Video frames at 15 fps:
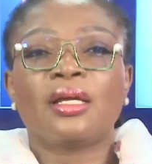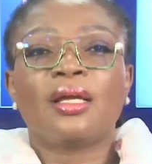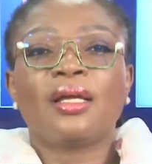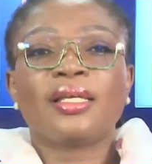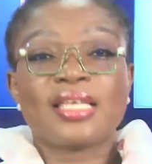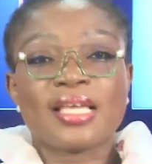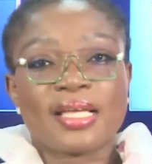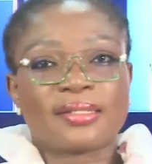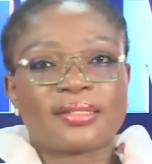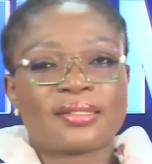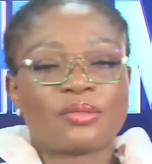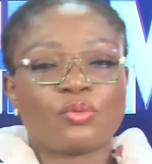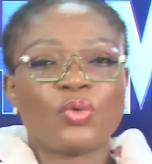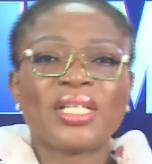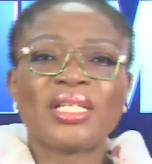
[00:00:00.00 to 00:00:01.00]
Yes,
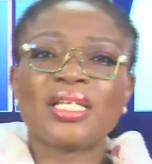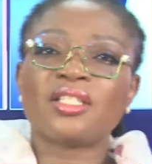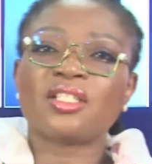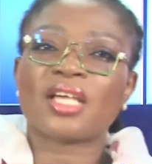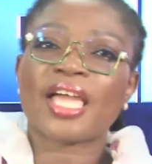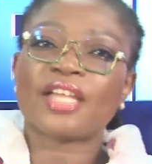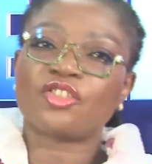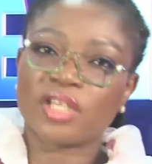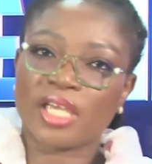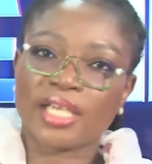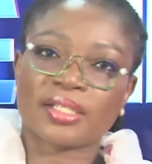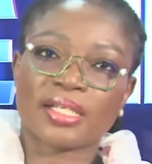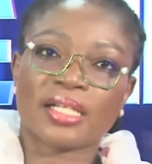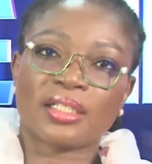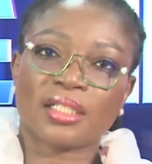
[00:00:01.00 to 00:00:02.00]
we need
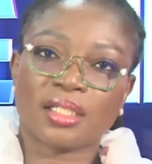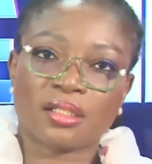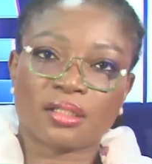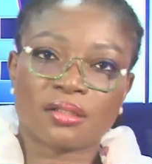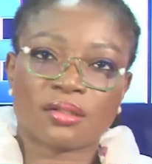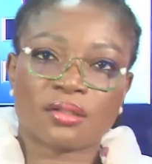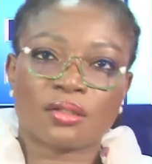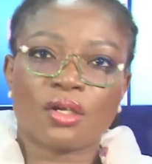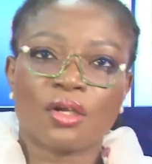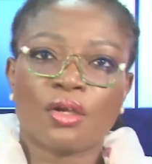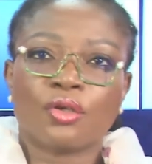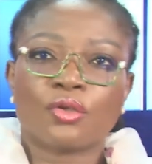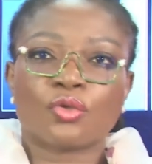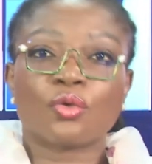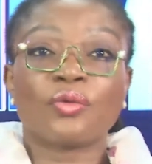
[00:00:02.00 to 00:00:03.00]
educated leaders
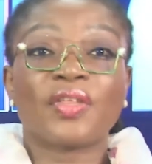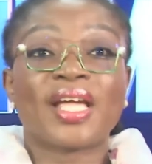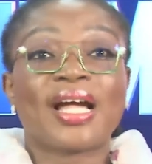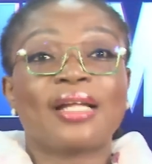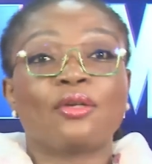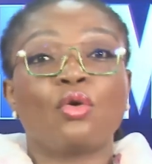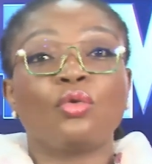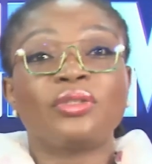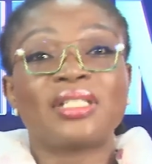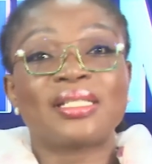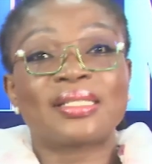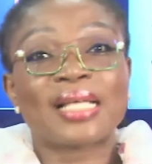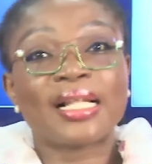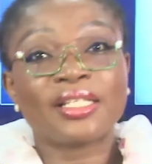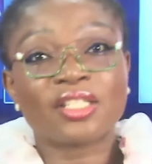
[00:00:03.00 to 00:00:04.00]
so they can hold
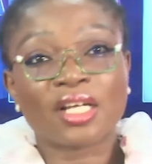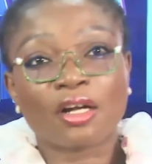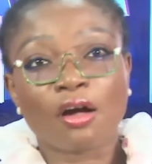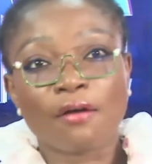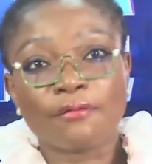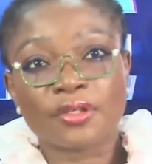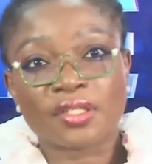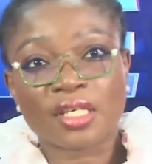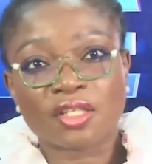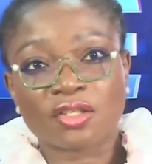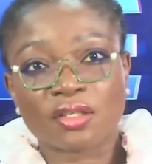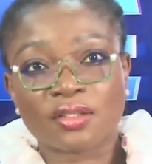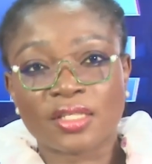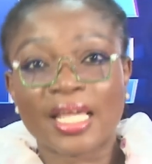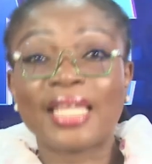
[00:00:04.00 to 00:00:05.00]
intelligent
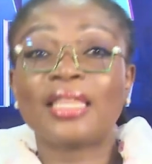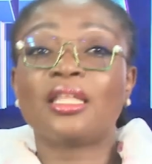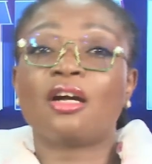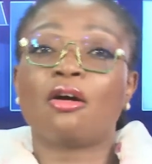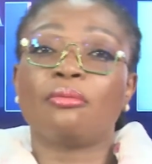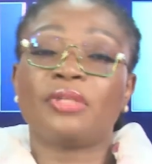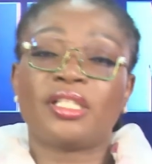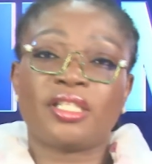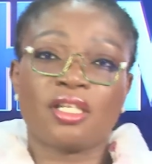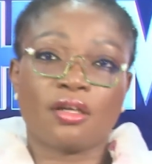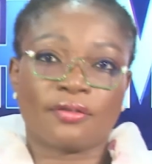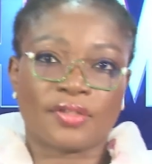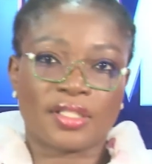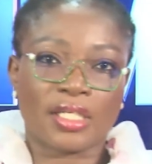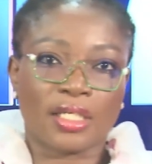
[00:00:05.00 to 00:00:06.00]
conversations in the Committee of
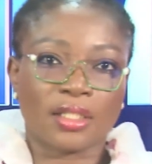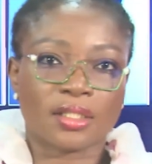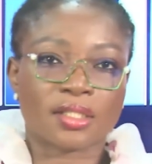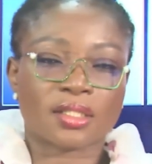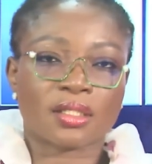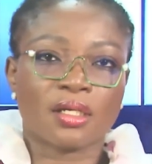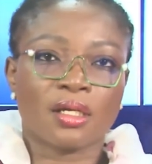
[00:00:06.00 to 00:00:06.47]
States.